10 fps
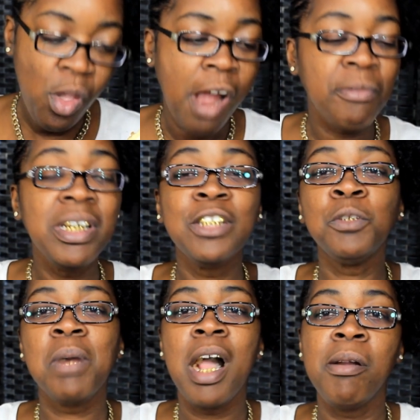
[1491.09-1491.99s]
I really
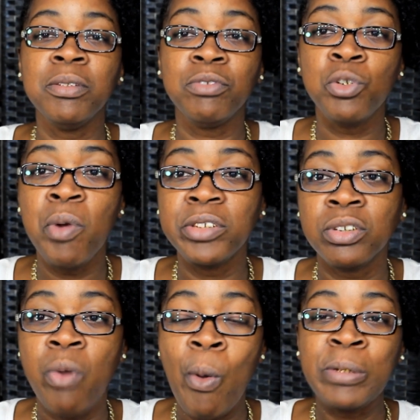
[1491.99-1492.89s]
hope I
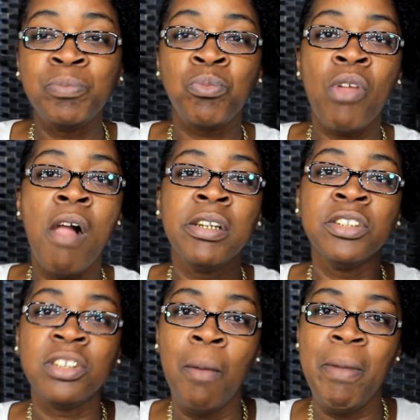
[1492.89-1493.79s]
influence
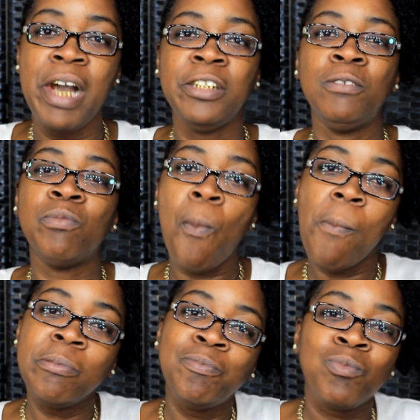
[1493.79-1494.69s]
somebody
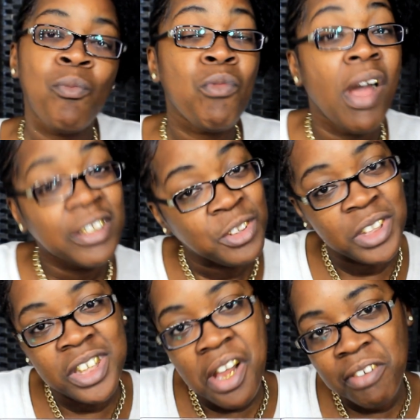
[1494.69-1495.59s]
to
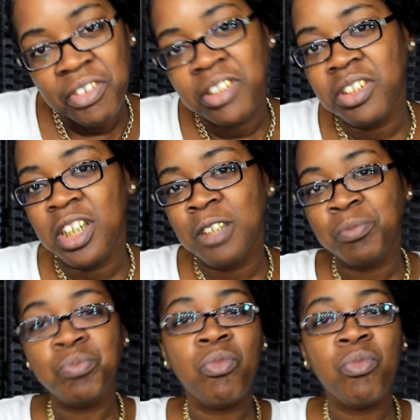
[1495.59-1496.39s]
eat healthy today.